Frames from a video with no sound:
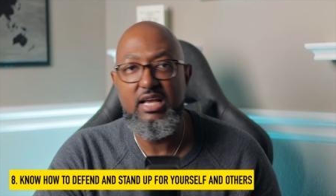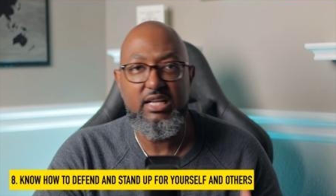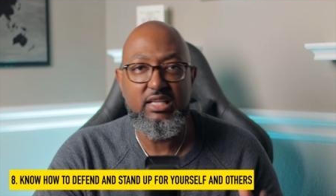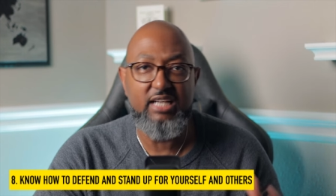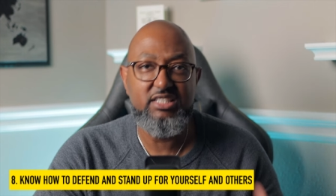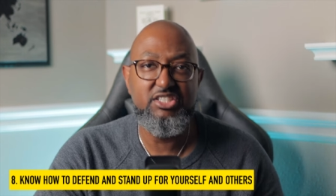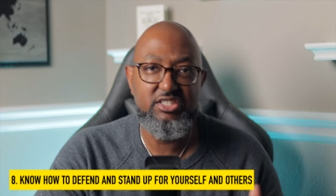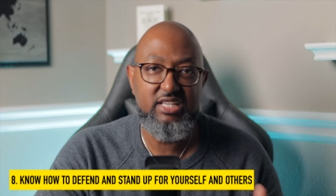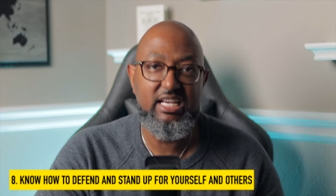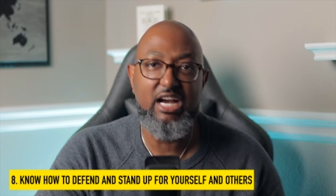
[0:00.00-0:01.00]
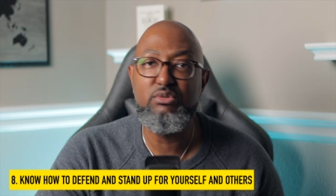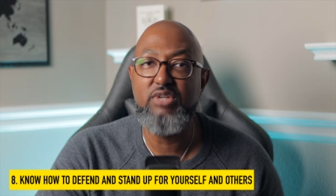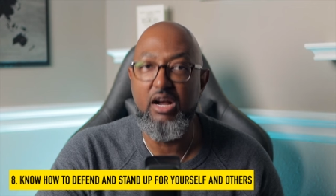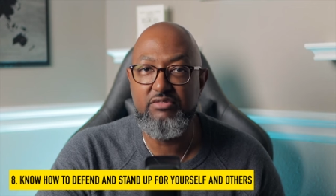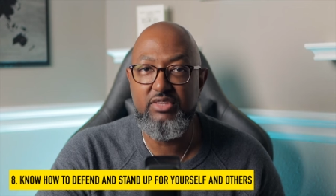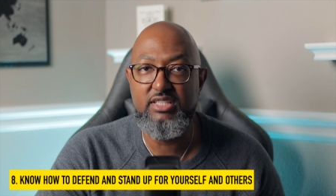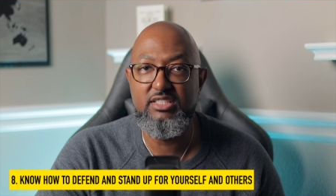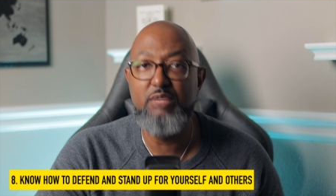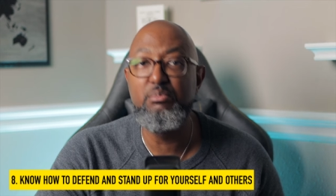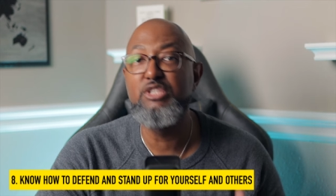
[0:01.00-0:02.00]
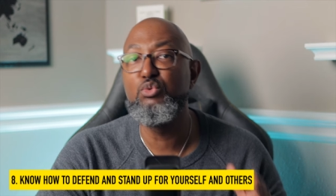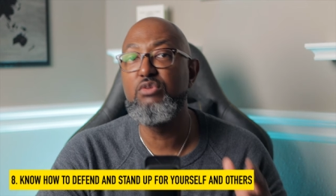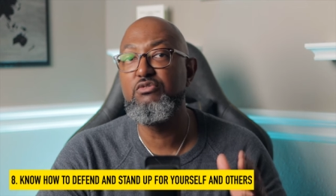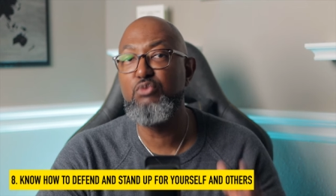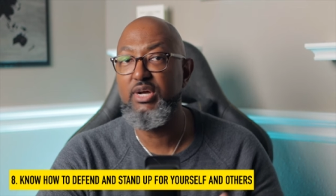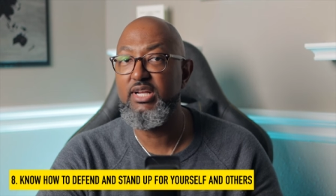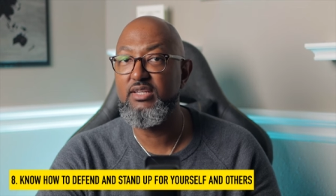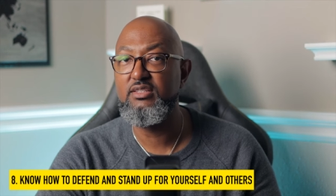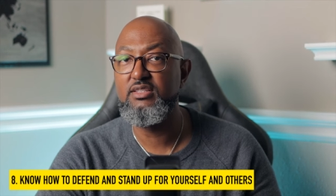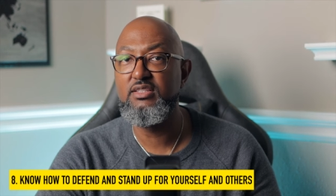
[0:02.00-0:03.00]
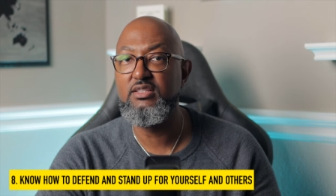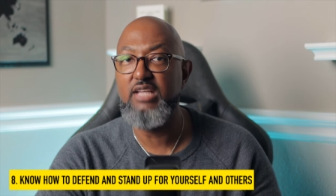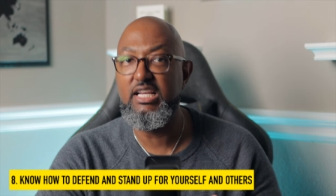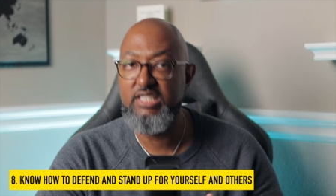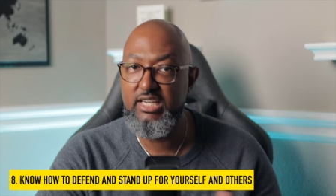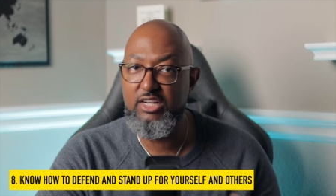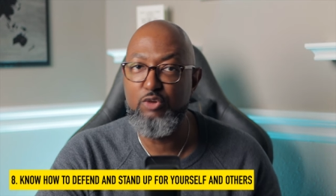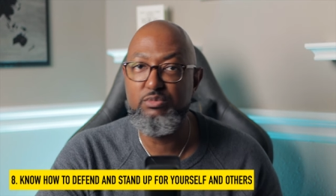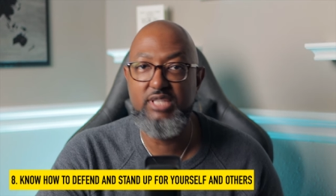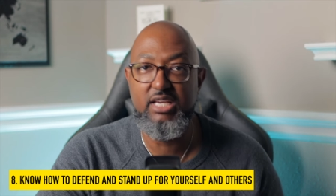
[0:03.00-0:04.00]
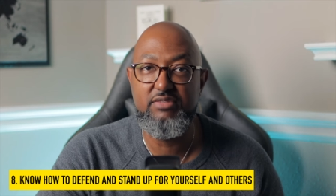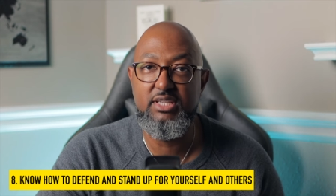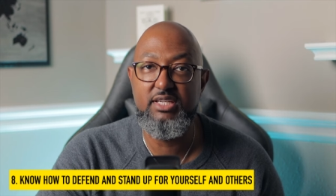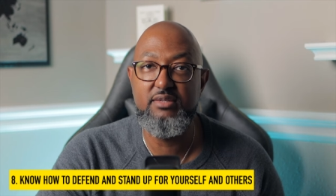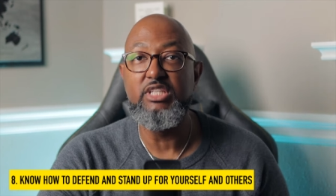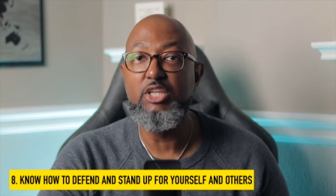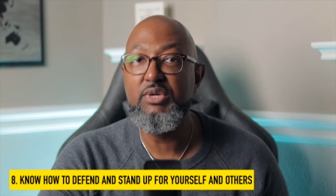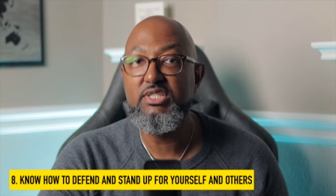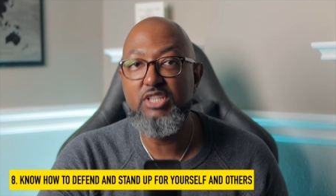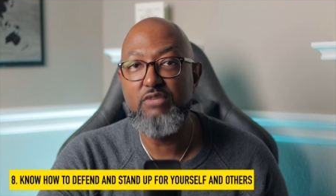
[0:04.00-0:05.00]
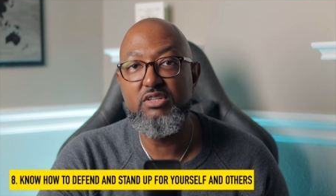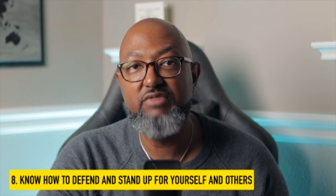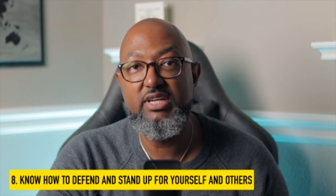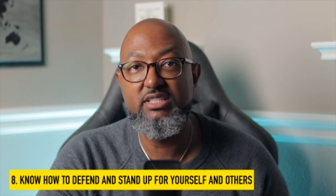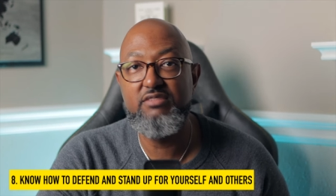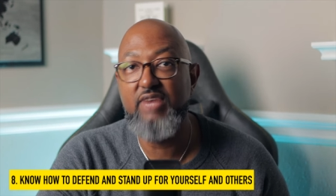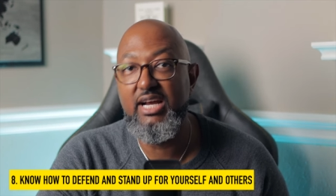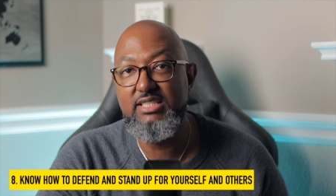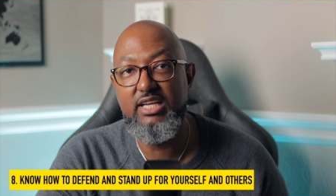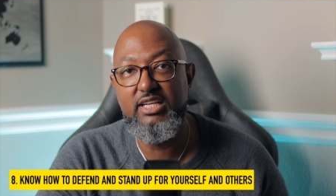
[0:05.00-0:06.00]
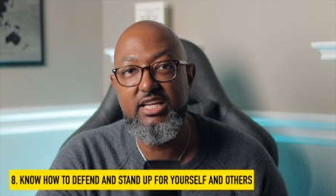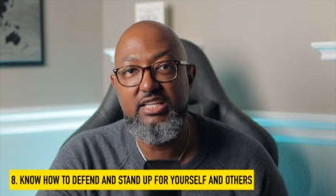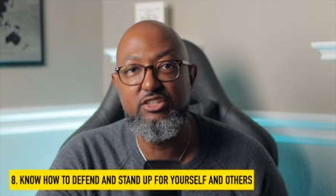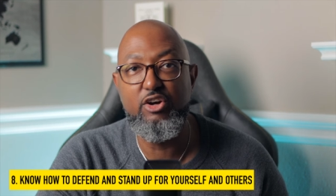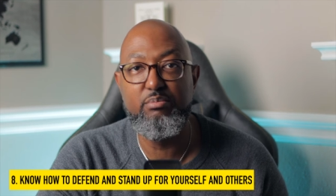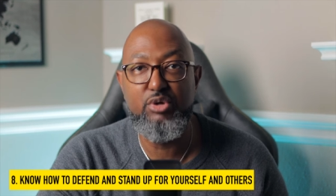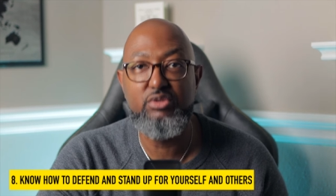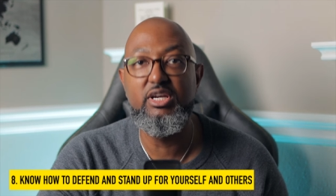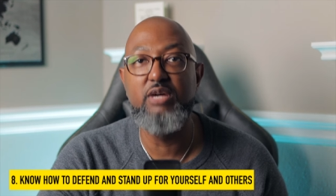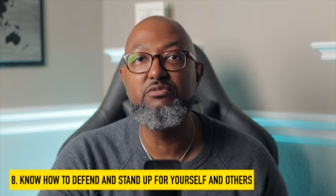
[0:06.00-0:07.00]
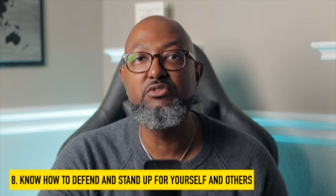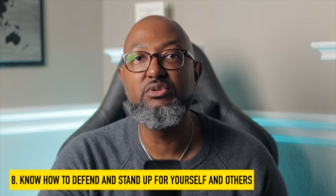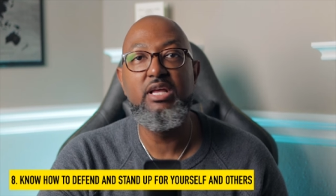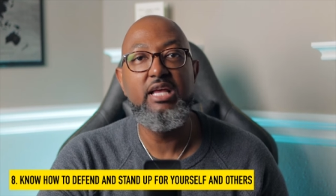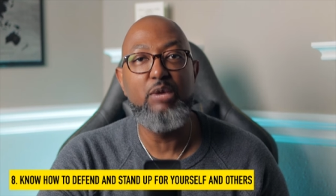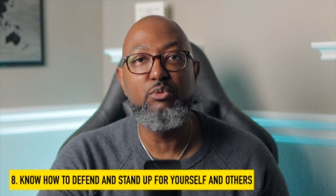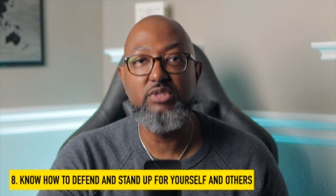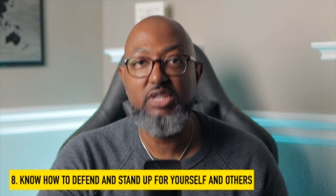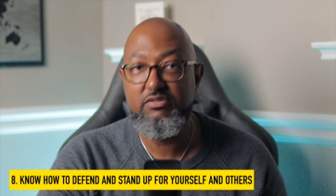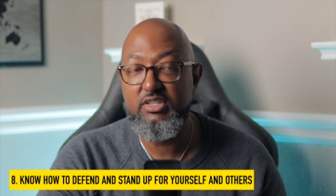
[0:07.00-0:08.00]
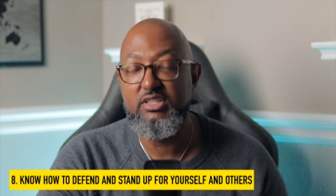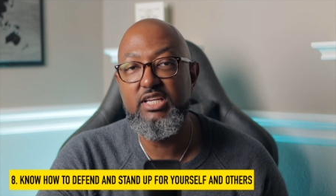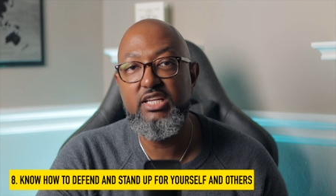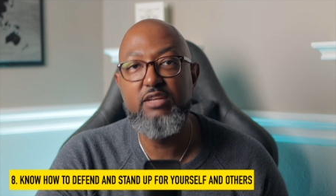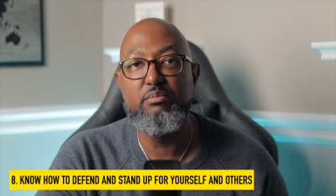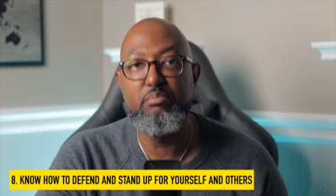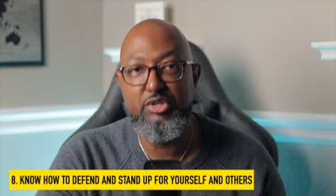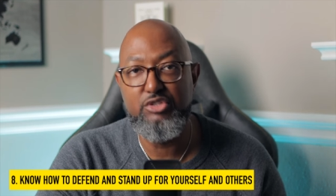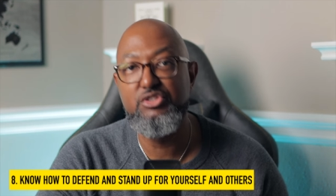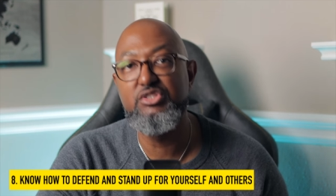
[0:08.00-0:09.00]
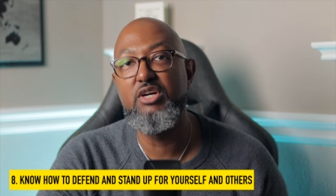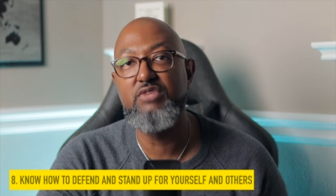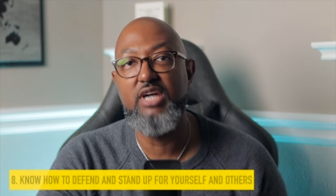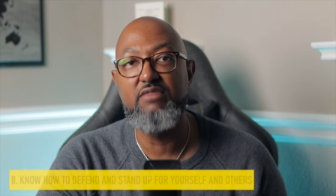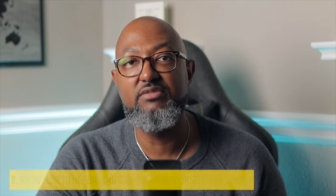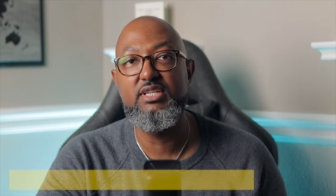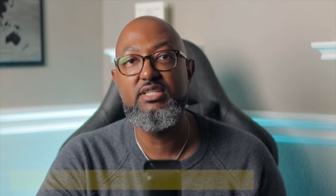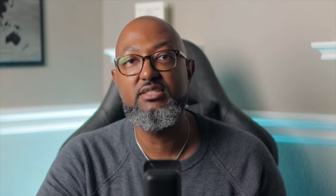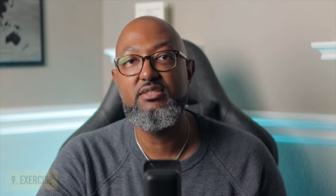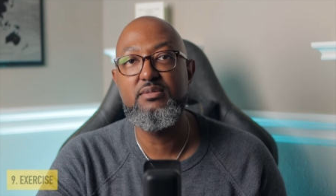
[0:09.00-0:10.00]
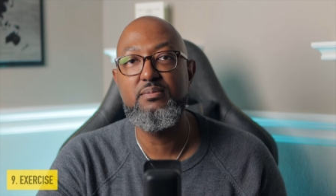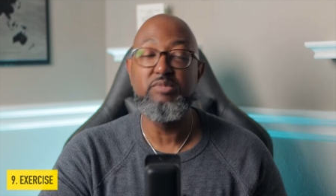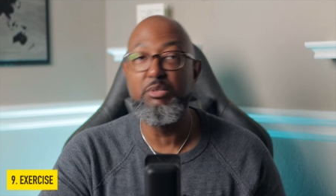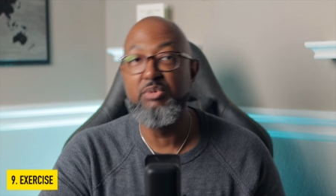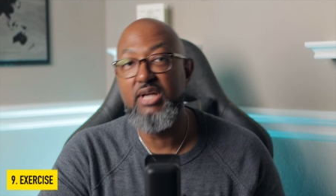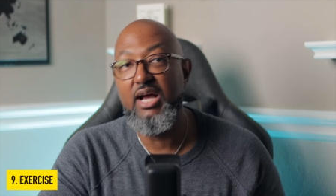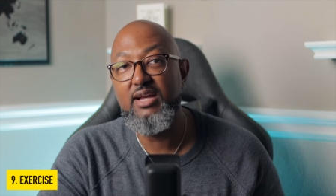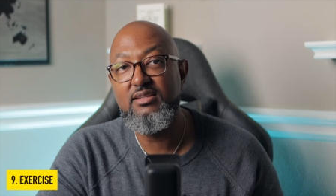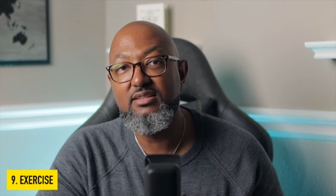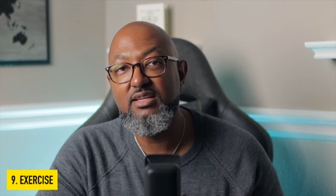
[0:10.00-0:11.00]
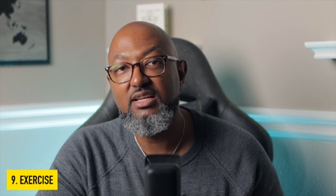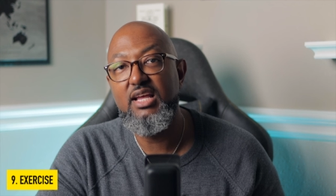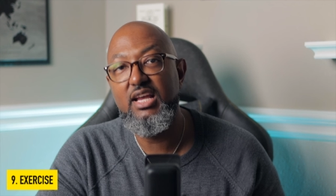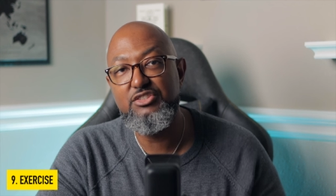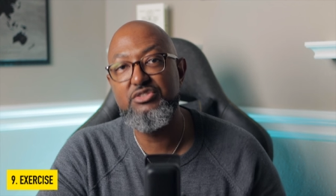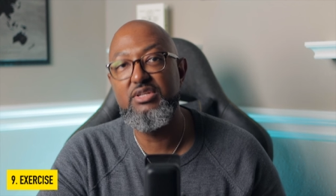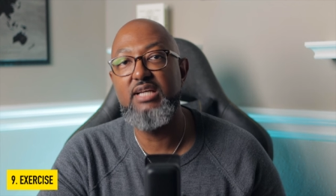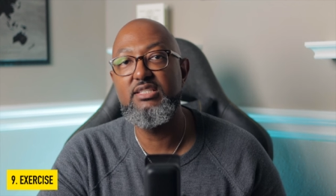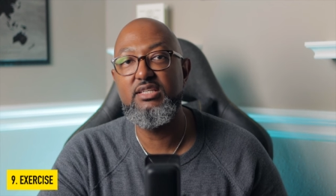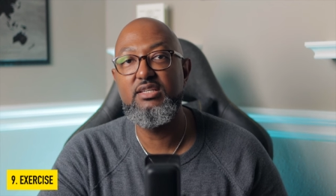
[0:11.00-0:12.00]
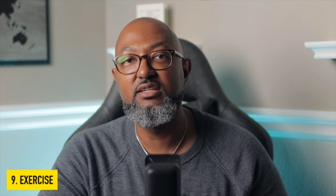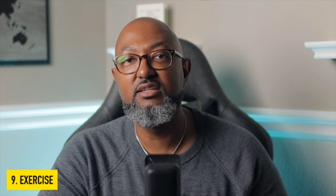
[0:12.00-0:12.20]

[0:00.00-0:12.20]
Not to seek out conflict, but to avoid it and to get home safely. Knowing self-defense and fighting techniques are both helpful and will definitely build your self-confidence. Number nine, exercising.